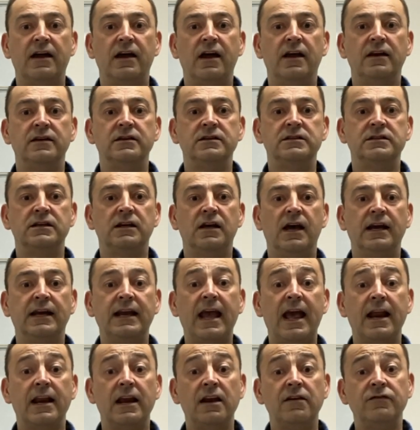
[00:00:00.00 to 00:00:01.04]
And
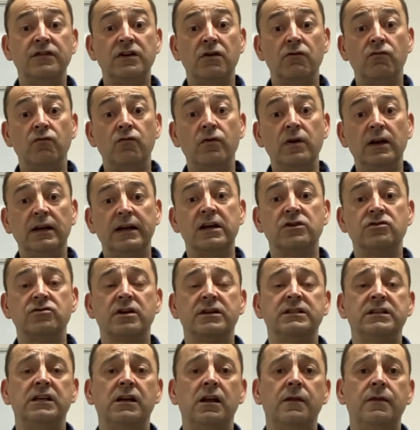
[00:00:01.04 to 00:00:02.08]
again, if you're really
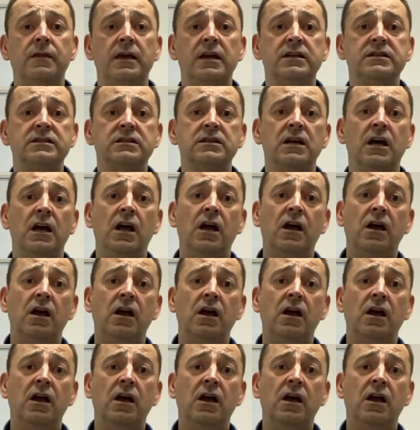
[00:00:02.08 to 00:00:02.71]
interested in this,